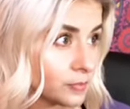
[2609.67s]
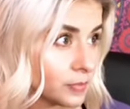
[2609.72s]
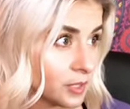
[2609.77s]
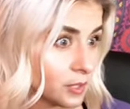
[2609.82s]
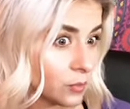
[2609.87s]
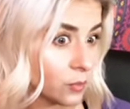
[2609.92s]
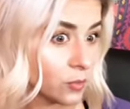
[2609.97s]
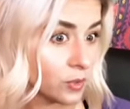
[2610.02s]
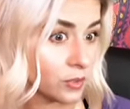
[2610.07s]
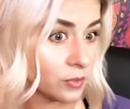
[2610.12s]

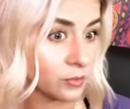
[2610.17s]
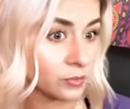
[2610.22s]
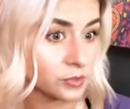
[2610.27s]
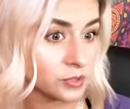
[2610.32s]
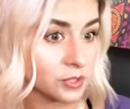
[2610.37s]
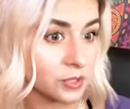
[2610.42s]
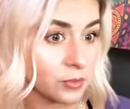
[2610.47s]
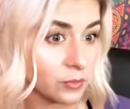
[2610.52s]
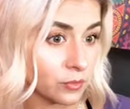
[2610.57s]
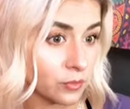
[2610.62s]
in
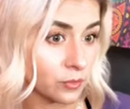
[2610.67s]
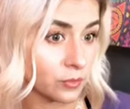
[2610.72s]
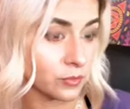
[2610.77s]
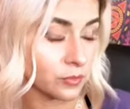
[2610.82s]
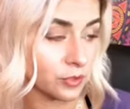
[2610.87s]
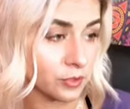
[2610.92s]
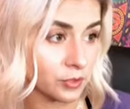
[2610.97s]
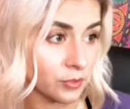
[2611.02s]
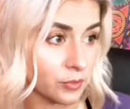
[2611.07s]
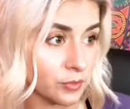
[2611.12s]
oils eh,
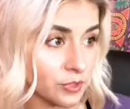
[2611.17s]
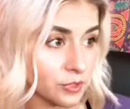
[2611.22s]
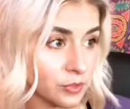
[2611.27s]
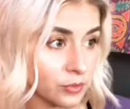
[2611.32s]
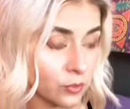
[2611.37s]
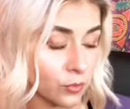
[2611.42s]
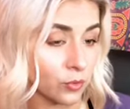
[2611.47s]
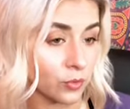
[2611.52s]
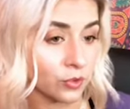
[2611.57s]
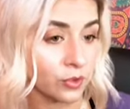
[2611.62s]
or, you know, in
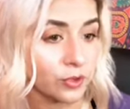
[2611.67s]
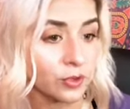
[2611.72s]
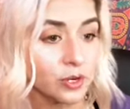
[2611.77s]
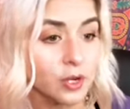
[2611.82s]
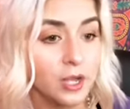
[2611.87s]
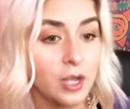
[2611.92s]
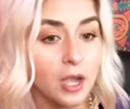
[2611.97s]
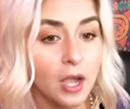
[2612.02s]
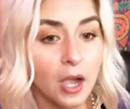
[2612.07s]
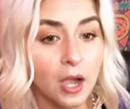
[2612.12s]
your order,
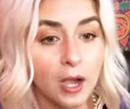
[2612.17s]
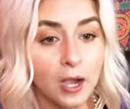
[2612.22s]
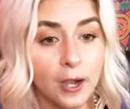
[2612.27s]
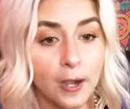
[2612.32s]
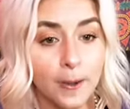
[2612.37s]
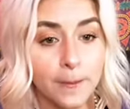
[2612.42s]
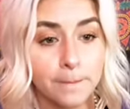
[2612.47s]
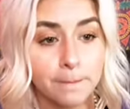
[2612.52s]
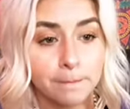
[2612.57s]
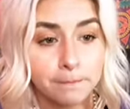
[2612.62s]

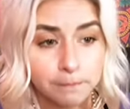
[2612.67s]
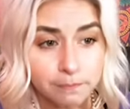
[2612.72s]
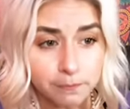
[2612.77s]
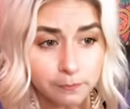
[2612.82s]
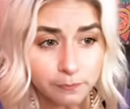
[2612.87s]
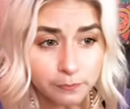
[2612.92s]
um,